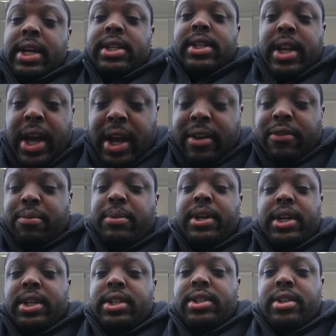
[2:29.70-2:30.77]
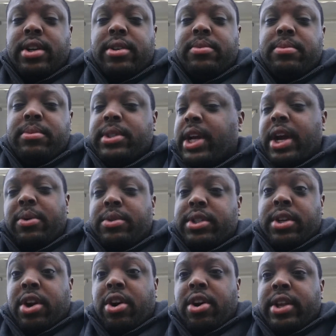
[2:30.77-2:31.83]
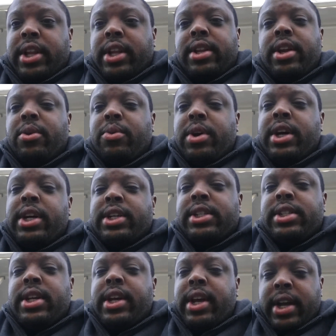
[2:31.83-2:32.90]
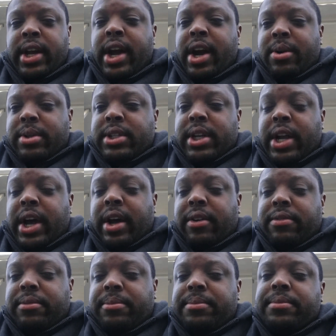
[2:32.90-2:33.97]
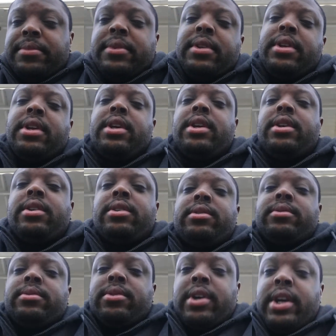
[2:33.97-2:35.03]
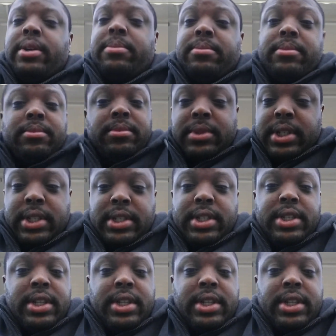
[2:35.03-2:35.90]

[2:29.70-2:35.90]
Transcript: is life because, God was all that there was, and God was alive. Right? This